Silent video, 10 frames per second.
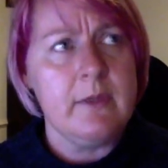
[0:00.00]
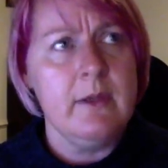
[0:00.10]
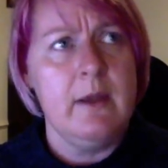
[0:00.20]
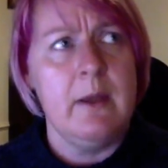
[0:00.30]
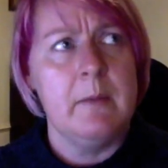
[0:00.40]

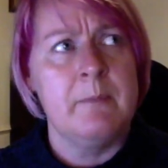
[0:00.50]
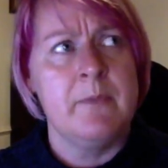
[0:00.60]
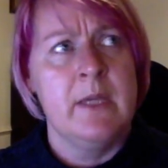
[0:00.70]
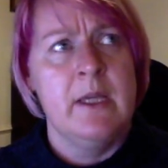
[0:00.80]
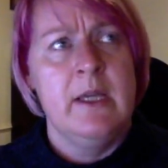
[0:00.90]

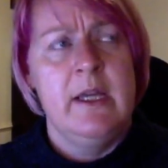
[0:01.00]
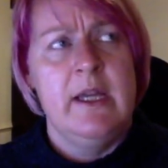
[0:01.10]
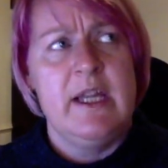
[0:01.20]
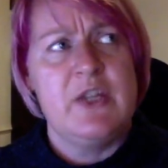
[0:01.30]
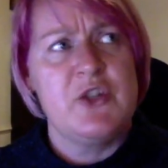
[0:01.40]
Um,
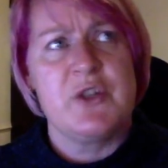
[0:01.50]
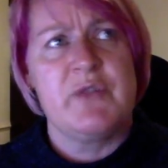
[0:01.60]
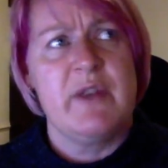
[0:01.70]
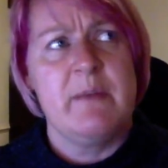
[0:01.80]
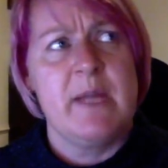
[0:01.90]
it
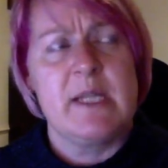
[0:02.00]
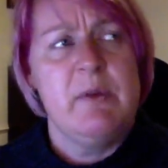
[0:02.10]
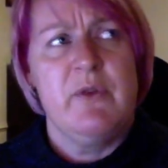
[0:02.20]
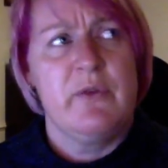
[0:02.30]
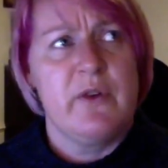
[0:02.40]
just makes
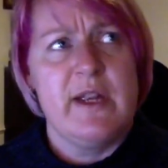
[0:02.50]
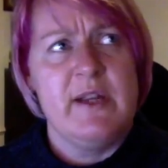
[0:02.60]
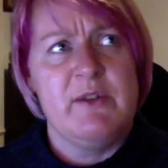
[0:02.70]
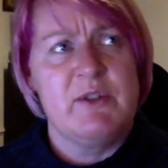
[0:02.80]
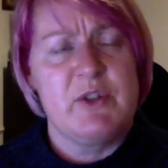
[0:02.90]
me feel
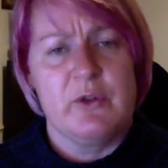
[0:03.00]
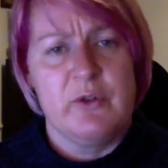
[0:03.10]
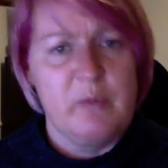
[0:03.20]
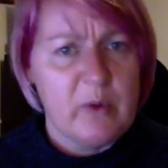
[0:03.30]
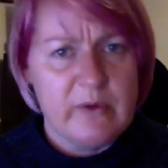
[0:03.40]
very sort
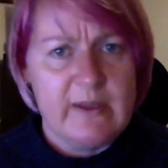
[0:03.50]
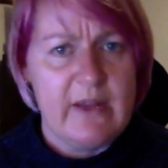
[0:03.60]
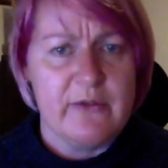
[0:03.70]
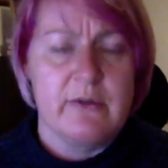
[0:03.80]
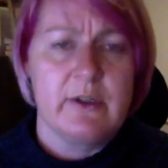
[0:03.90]
of put
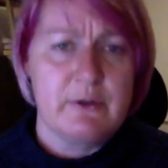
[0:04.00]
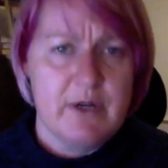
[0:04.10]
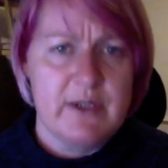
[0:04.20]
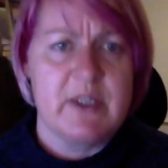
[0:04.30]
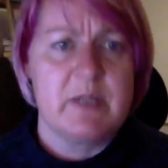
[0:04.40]
together and
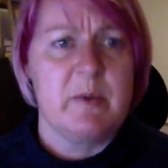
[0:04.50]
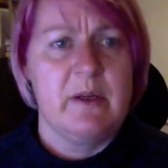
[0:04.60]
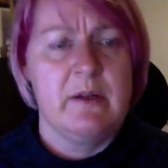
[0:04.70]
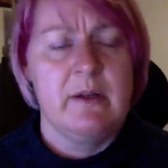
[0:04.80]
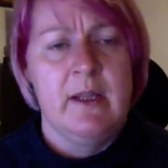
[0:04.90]
crisp
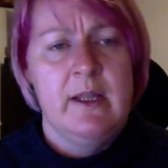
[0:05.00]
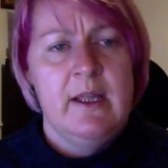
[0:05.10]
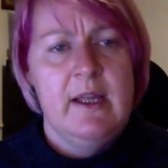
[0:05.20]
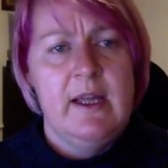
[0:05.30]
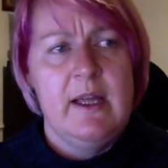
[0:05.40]
and,
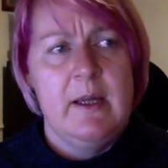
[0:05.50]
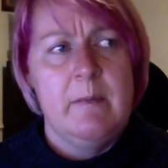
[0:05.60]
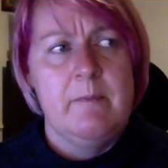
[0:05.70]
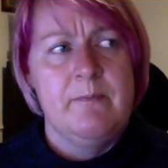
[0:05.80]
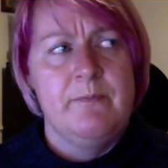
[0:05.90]

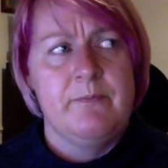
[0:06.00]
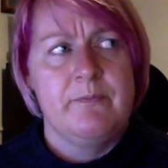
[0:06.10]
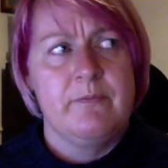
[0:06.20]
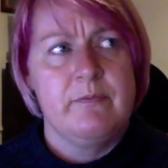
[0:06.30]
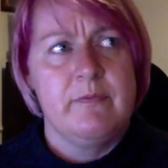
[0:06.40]
um,
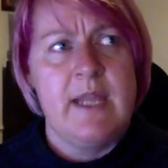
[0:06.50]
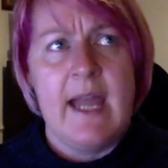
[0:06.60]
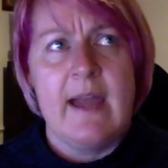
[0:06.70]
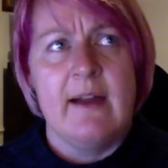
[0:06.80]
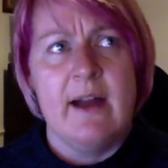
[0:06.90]

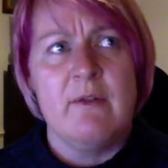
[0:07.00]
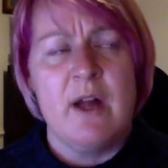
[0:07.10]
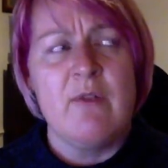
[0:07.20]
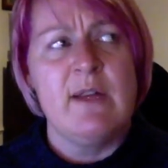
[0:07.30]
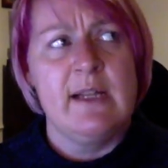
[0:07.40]
yeah,
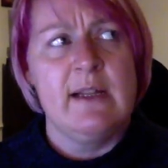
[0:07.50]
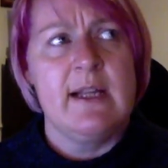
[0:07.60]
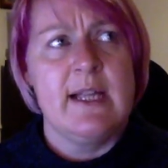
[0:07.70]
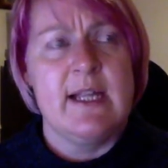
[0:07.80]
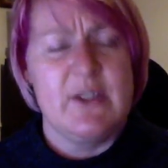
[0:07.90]
I really
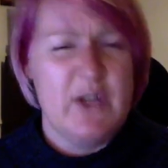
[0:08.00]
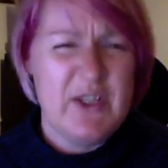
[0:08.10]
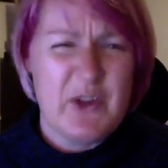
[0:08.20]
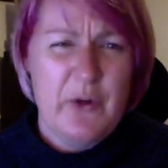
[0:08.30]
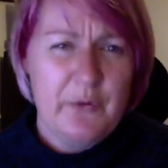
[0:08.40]
like it.
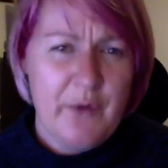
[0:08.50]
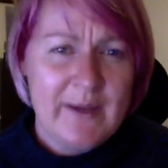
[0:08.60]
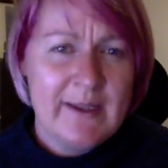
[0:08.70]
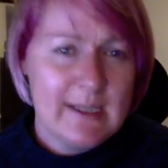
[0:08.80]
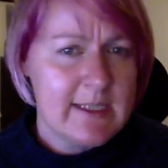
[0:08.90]
It's got a
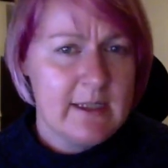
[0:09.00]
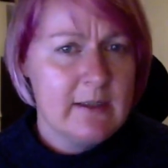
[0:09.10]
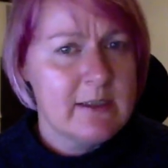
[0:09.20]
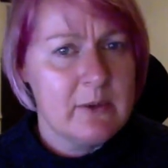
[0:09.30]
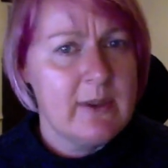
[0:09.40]
friendly
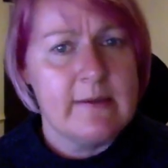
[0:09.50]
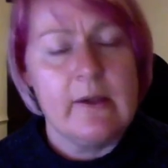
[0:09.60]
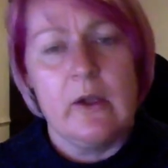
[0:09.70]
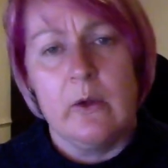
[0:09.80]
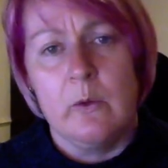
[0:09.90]
side to it
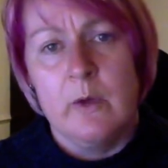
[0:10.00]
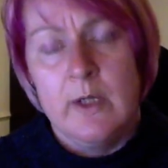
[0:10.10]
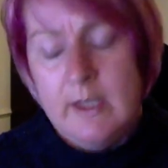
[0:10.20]
too.